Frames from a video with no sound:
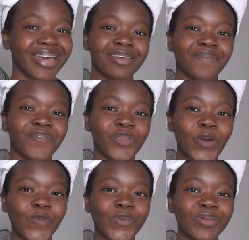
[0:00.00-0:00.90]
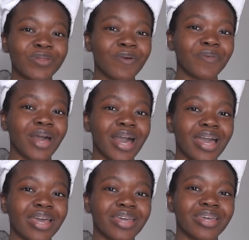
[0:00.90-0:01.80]
if you know me, you know that
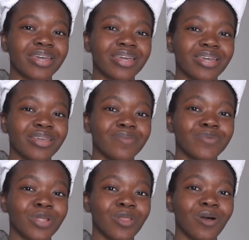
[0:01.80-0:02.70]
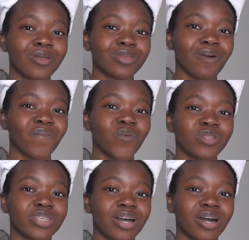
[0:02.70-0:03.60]
I use a lot of
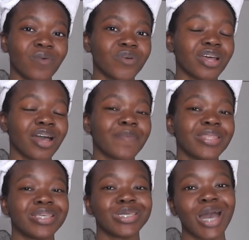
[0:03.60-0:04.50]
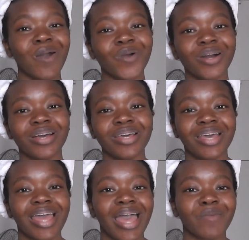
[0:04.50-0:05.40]
water when I'm in the shower.
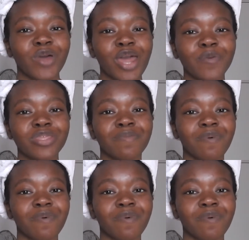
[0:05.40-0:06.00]
And when I'm in the